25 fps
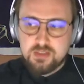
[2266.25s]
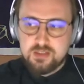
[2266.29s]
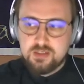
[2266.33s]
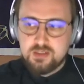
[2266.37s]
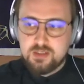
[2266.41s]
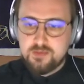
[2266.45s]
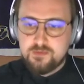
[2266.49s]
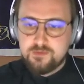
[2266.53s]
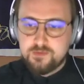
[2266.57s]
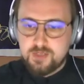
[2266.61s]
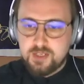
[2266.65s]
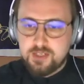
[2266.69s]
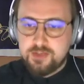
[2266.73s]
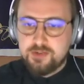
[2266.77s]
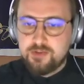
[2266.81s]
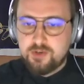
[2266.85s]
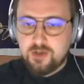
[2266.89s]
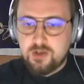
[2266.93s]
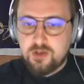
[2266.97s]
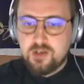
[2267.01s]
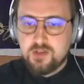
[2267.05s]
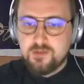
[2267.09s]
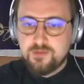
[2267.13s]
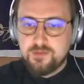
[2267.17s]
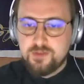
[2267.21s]
if not
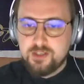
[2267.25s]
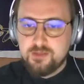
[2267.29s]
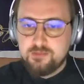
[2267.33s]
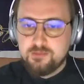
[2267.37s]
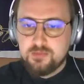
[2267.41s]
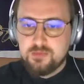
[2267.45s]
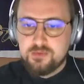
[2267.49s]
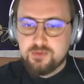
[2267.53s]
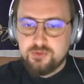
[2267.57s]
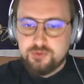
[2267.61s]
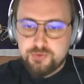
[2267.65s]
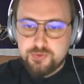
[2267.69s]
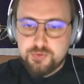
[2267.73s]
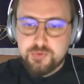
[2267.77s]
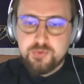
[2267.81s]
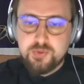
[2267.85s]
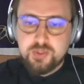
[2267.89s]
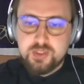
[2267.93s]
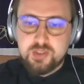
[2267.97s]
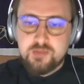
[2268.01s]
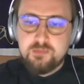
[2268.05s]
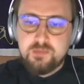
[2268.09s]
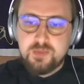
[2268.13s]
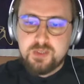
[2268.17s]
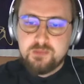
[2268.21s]
all of them, do
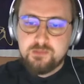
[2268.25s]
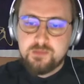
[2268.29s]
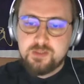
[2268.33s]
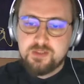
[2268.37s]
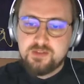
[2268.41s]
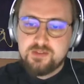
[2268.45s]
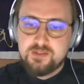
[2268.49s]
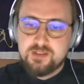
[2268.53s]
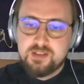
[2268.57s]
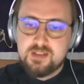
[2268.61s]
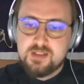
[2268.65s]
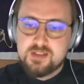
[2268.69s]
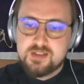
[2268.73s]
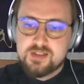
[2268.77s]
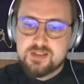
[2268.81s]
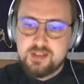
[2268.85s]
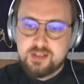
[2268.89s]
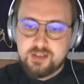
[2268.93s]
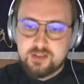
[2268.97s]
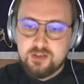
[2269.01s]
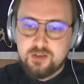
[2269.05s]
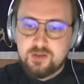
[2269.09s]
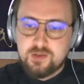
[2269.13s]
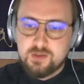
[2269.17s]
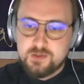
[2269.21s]
implement these
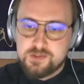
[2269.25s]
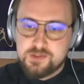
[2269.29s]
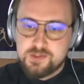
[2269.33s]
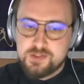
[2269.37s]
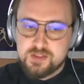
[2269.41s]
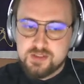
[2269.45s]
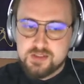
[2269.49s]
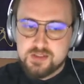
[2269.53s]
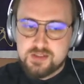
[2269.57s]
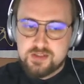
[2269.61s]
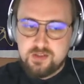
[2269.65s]
technologies.